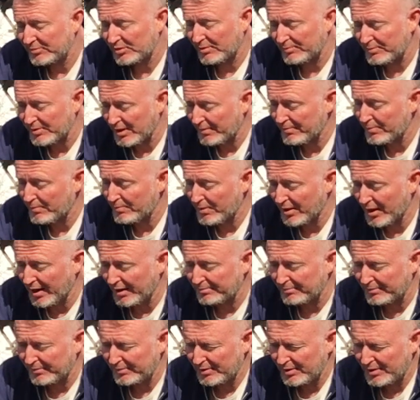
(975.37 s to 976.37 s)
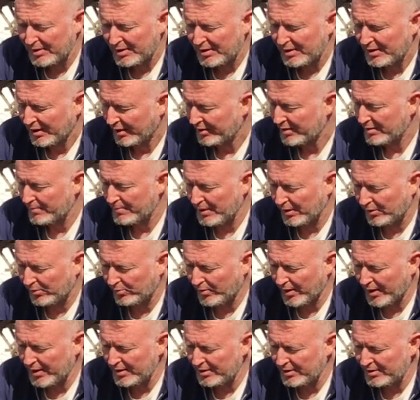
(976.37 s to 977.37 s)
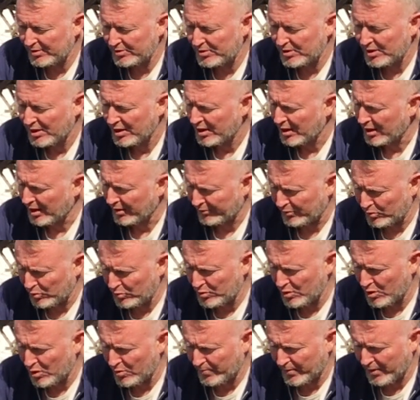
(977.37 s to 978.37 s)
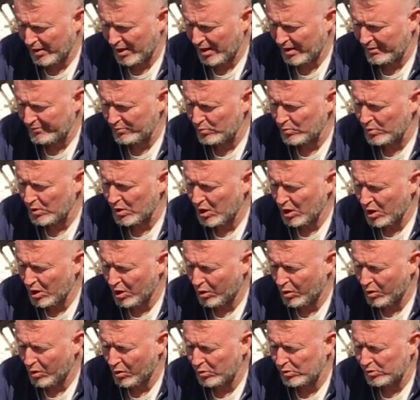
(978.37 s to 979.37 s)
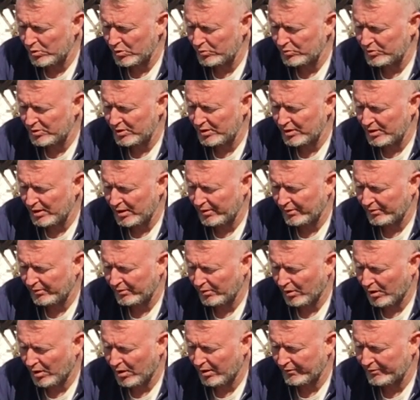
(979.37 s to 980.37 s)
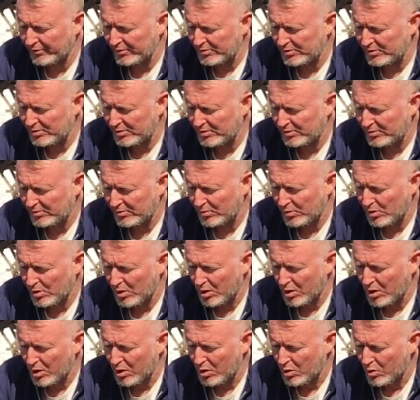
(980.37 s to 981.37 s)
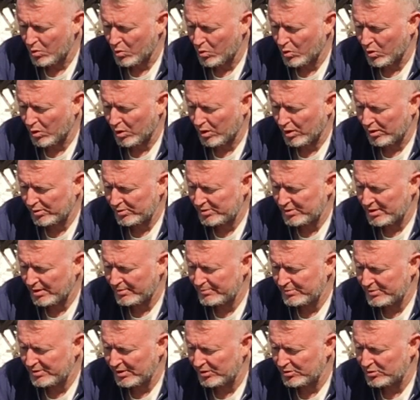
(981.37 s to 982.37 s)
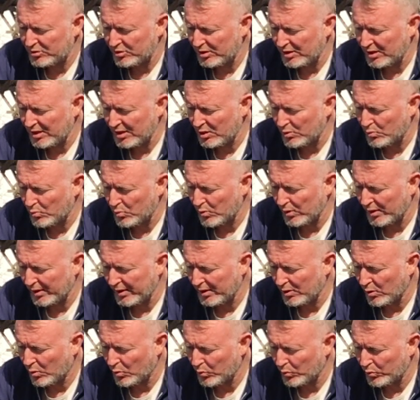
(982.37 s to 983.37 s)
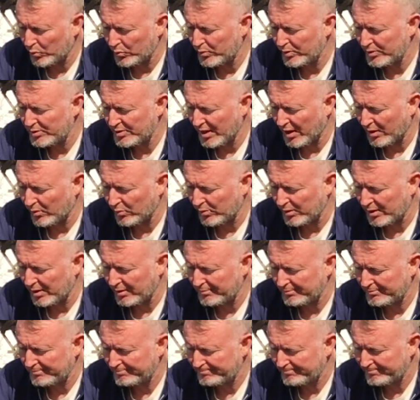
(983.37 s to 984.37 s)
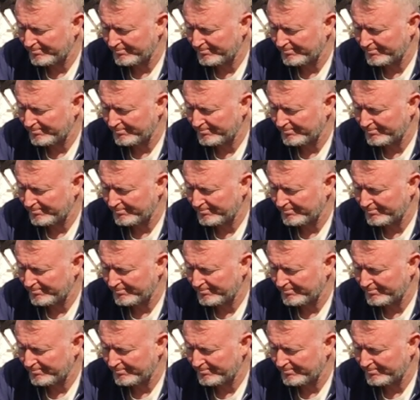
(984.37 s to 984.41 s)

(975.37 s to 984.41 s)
some type of bribe. The big threat is, if you don't behave, you will all go to the office, or some such equally onerous outcome.